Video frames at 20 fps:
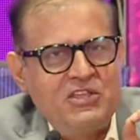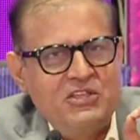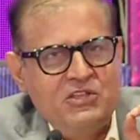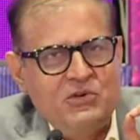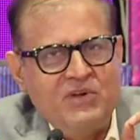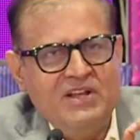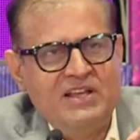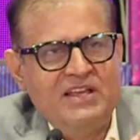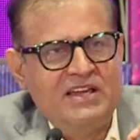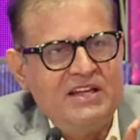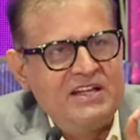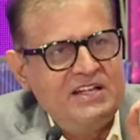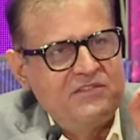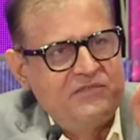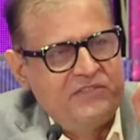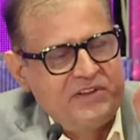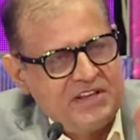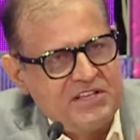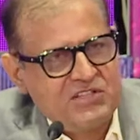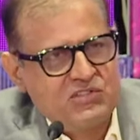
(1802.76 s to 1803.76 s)
you will hear it
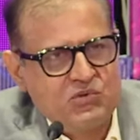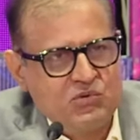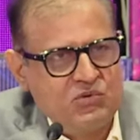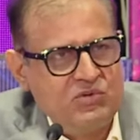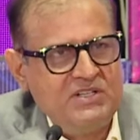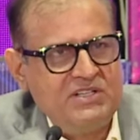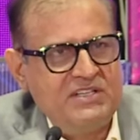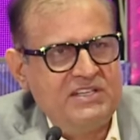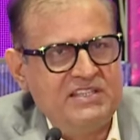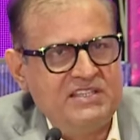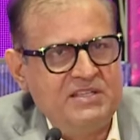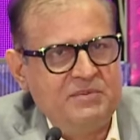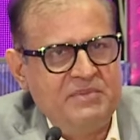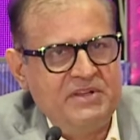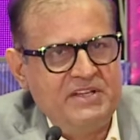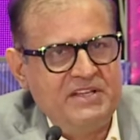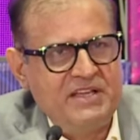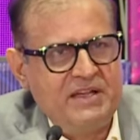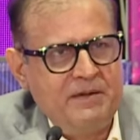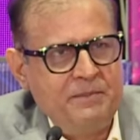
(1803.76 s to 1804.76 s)
very soon in the
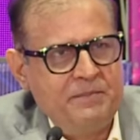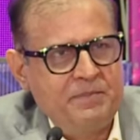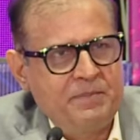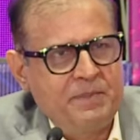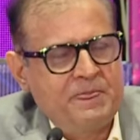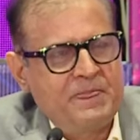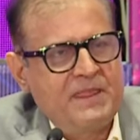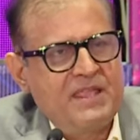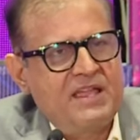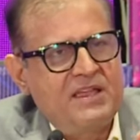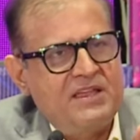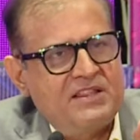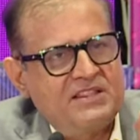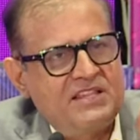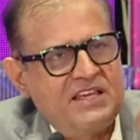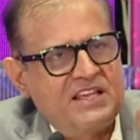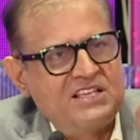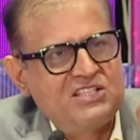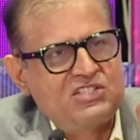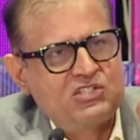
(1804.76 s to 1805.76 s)
media.
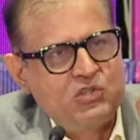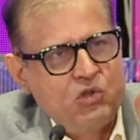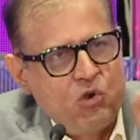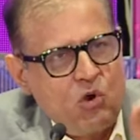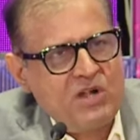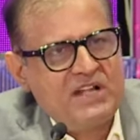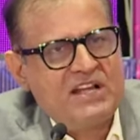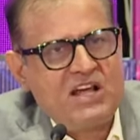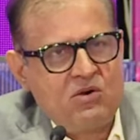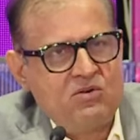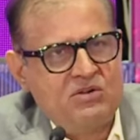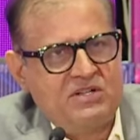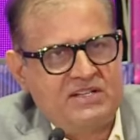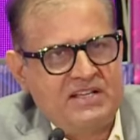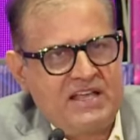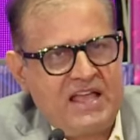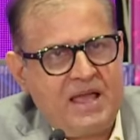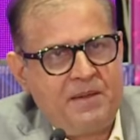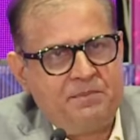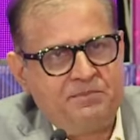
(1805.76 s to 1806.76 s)
There is no
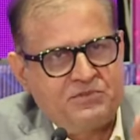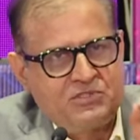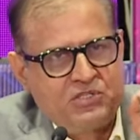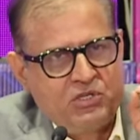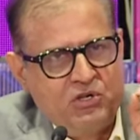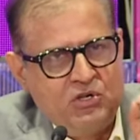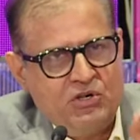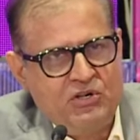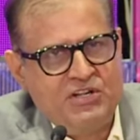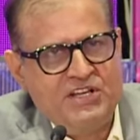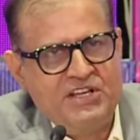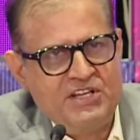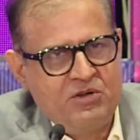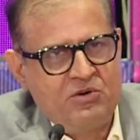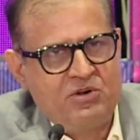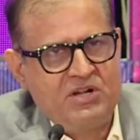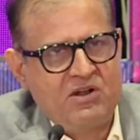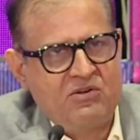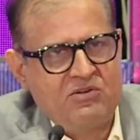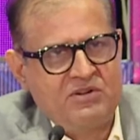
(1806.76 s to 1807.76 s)
doubt, absolutely
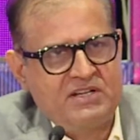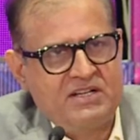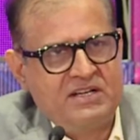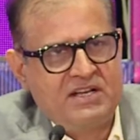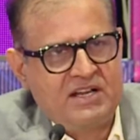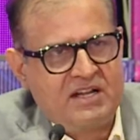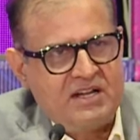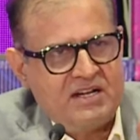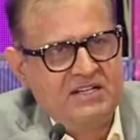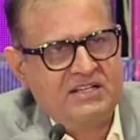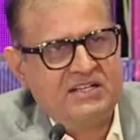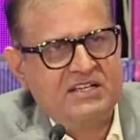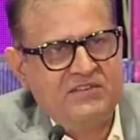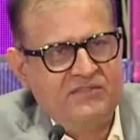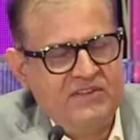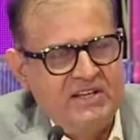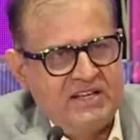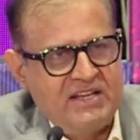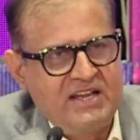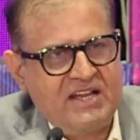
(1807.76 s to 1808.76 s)
no doubt, country
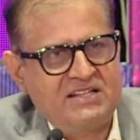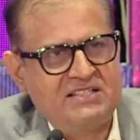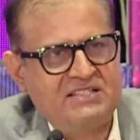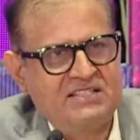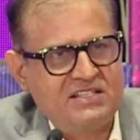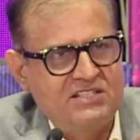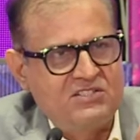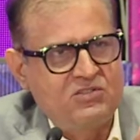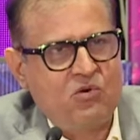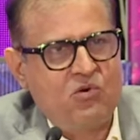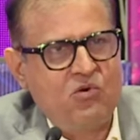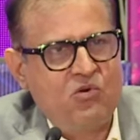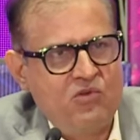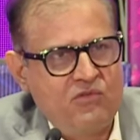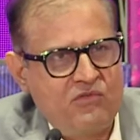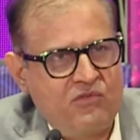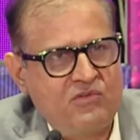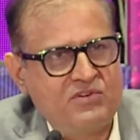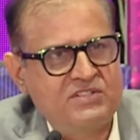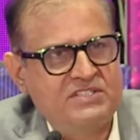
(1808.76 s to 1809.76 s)
will get its
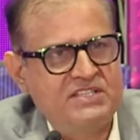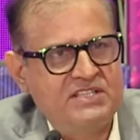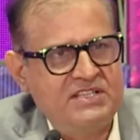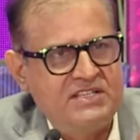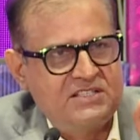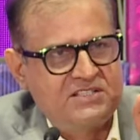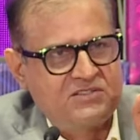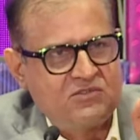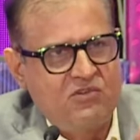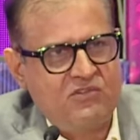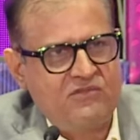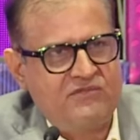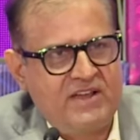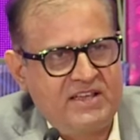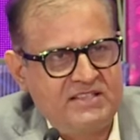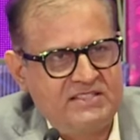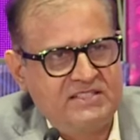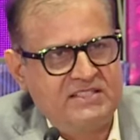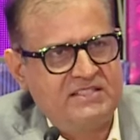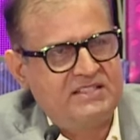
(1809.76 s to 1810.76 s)
own 4G, its own
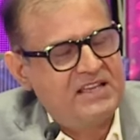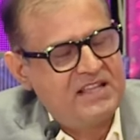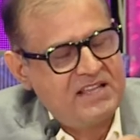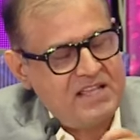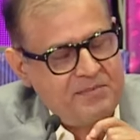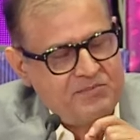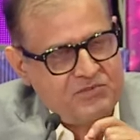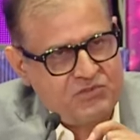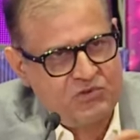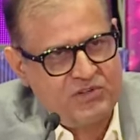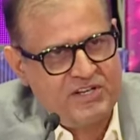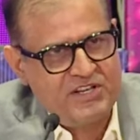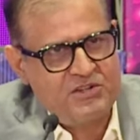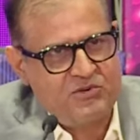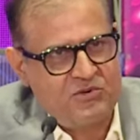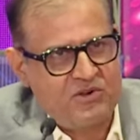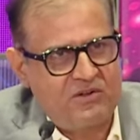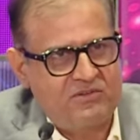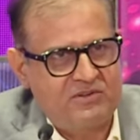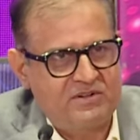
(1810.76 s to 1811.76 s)
5G. There is absolutely
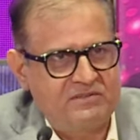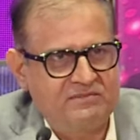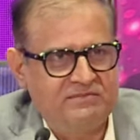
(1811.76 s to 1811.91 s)
no doubt.